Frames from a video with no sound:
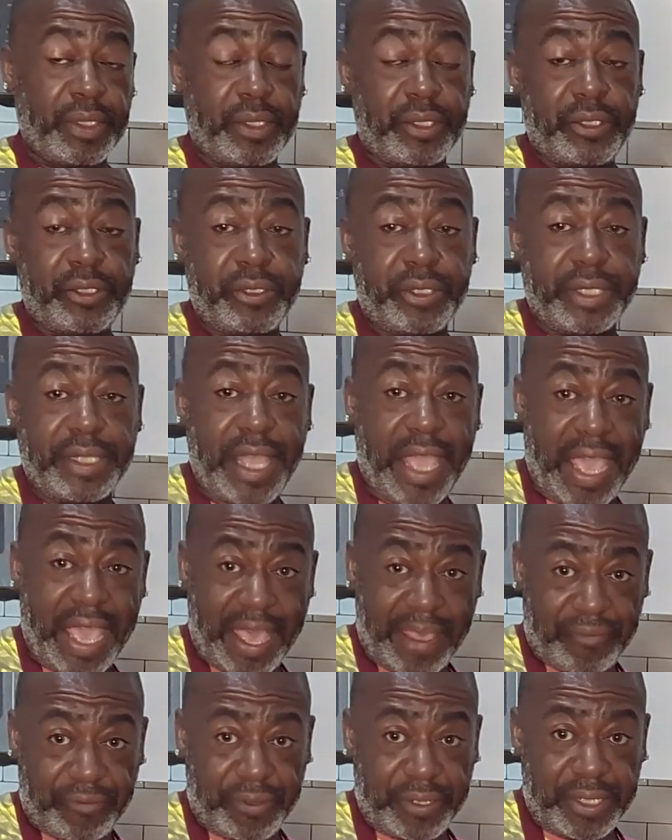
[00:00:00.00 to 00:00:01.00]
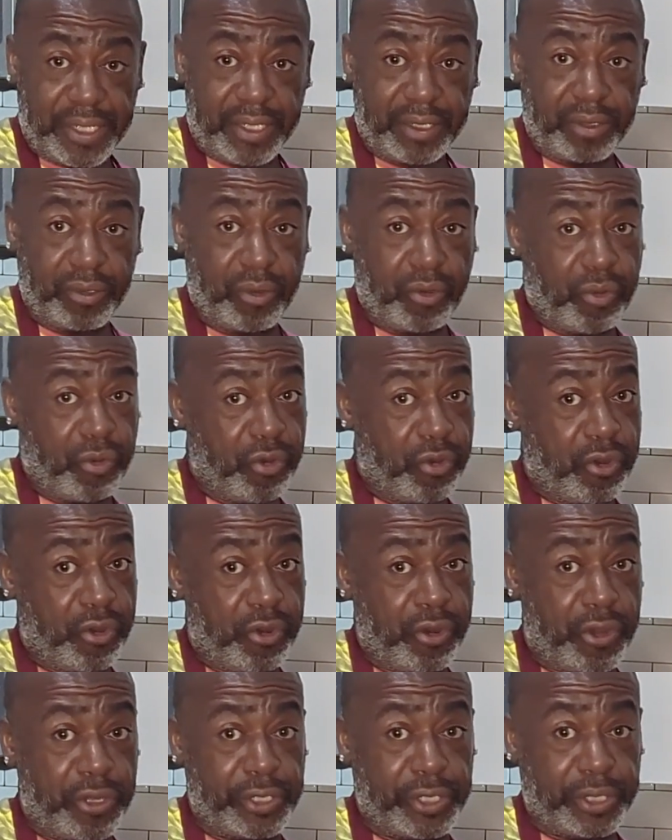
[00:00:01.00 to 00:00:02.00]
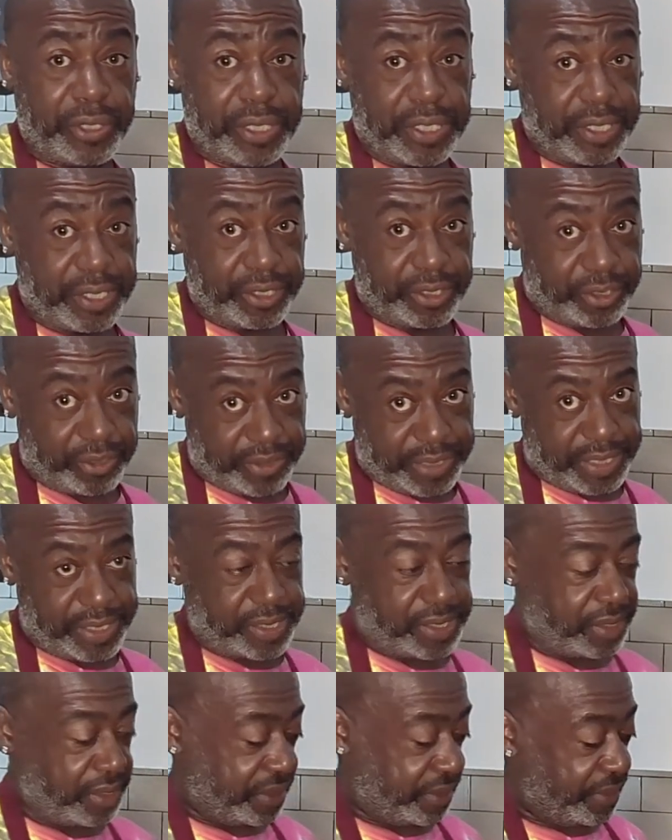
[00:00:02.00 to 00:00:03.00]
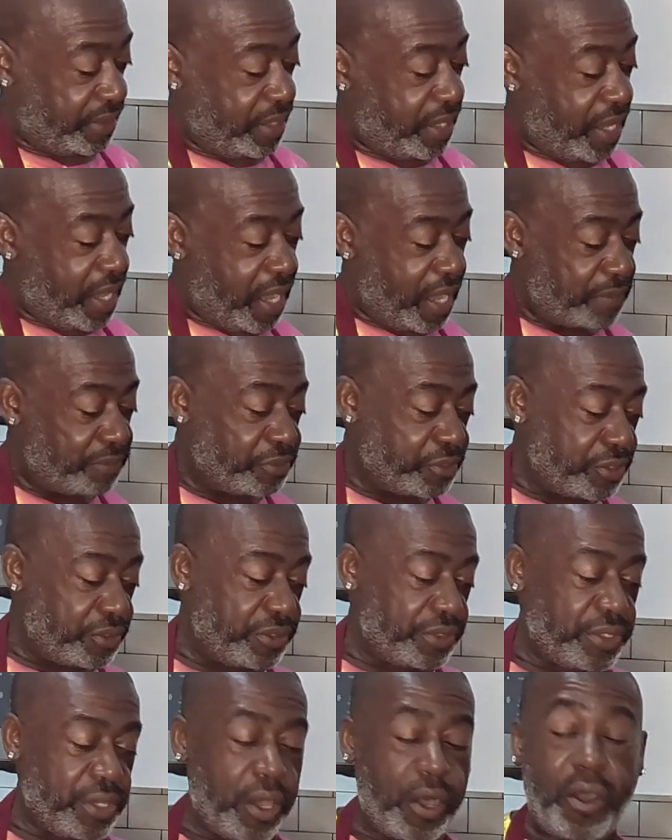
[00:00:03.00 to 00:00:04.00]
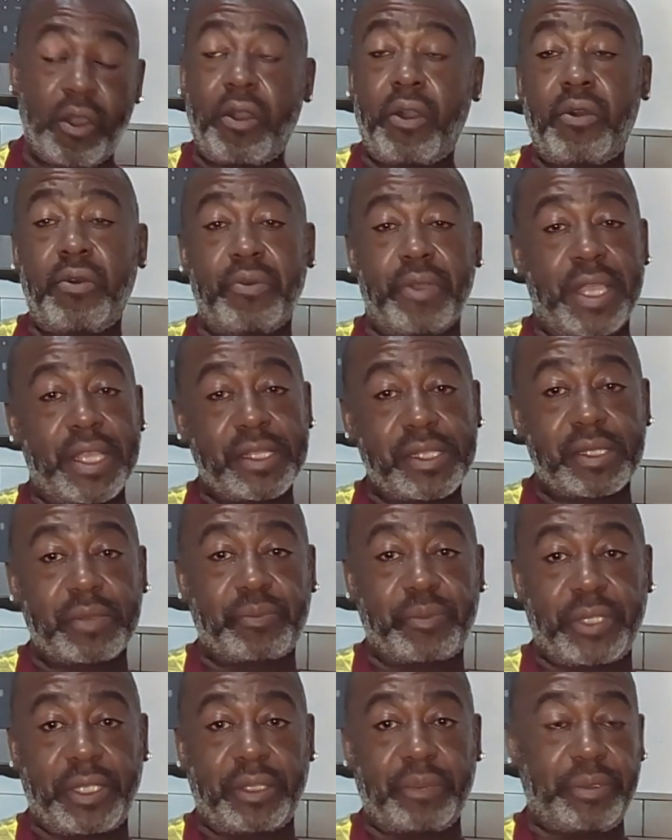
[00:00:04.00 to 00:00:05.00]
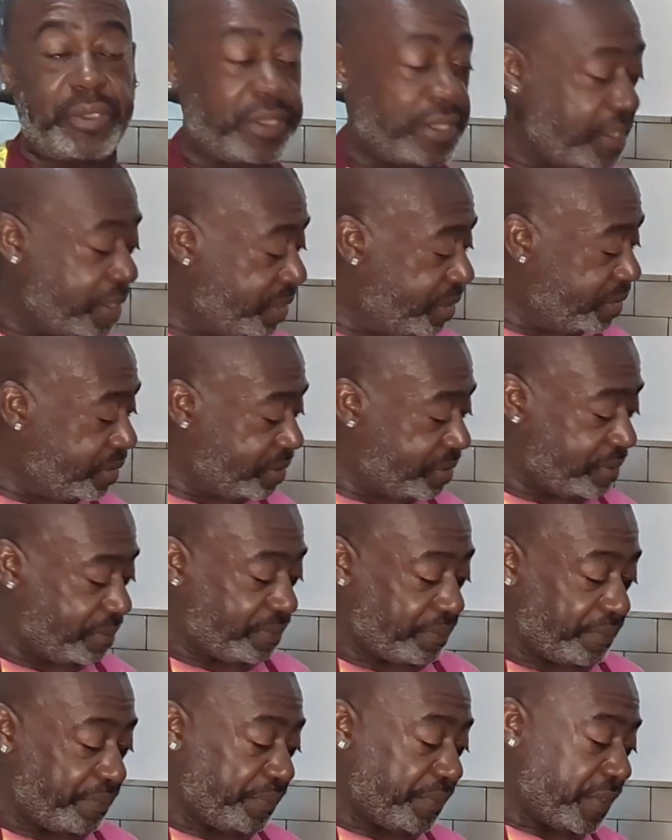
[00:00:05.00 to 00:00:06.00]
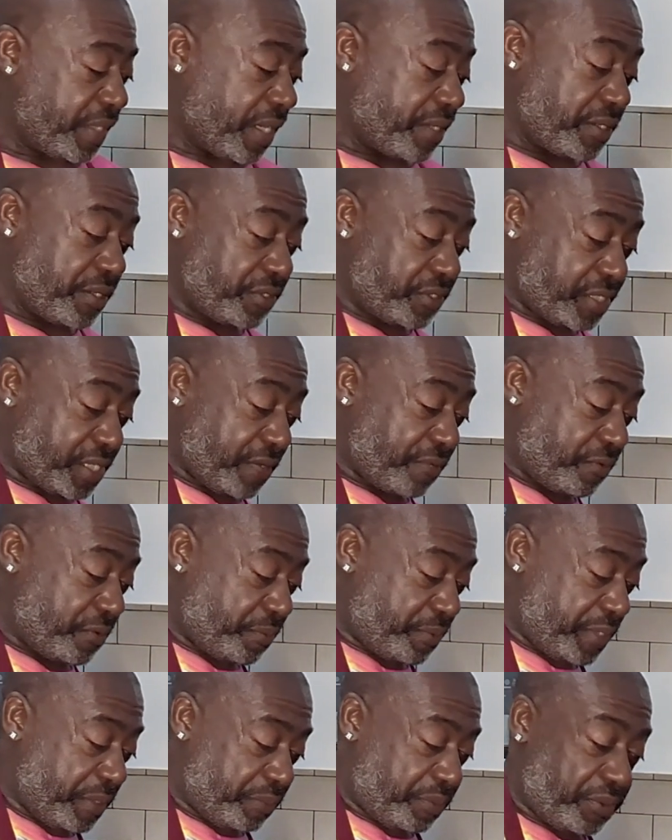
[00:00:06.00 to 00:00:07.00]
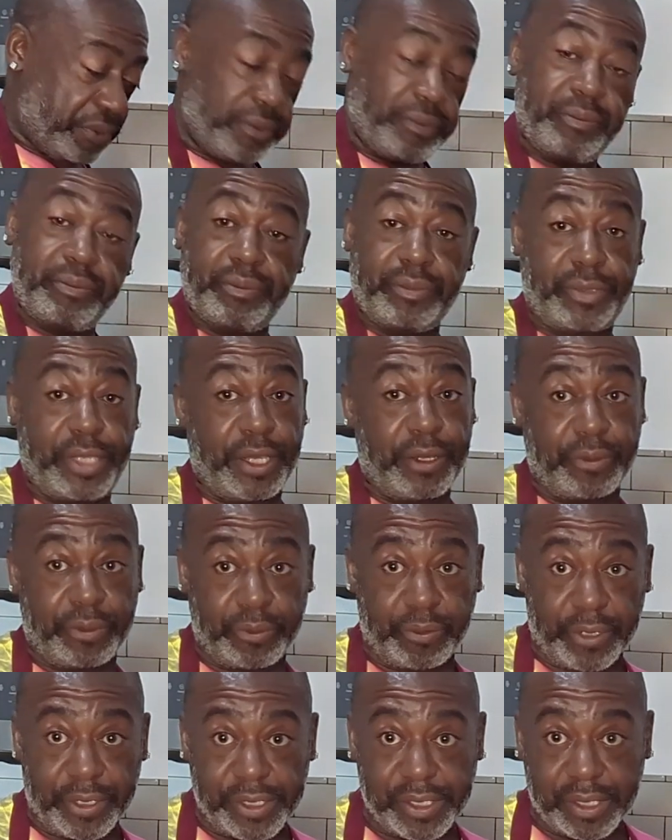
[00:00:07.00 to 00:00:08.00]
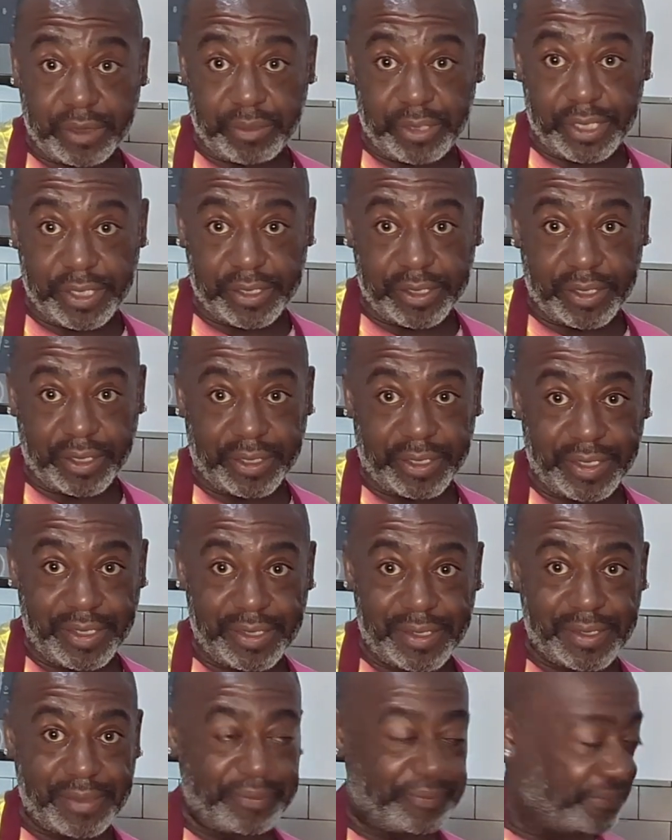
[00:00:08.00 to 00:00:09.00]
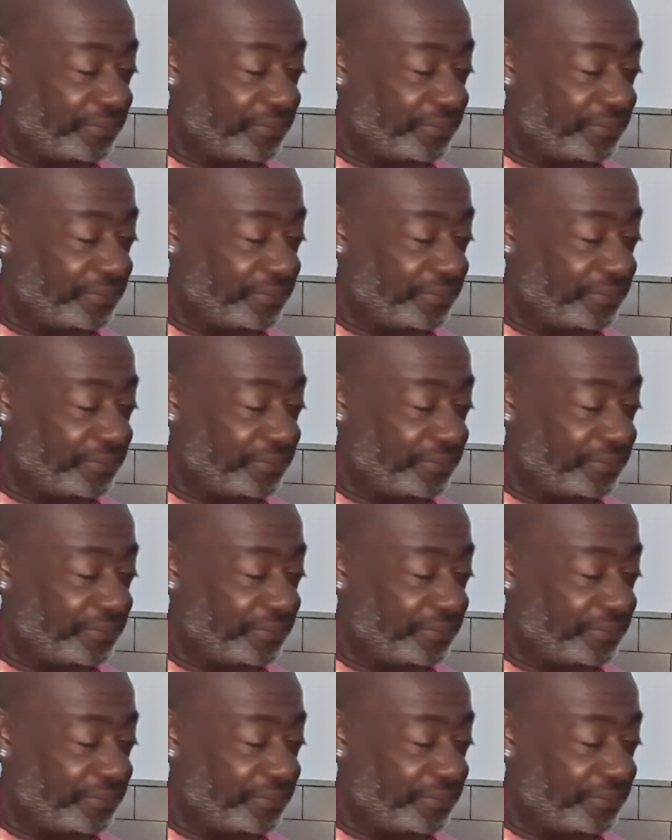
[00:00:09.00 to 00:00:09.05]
you can halven it or you can increase it. I'm doing the whole recipe because I know several people that will want some of these cookies.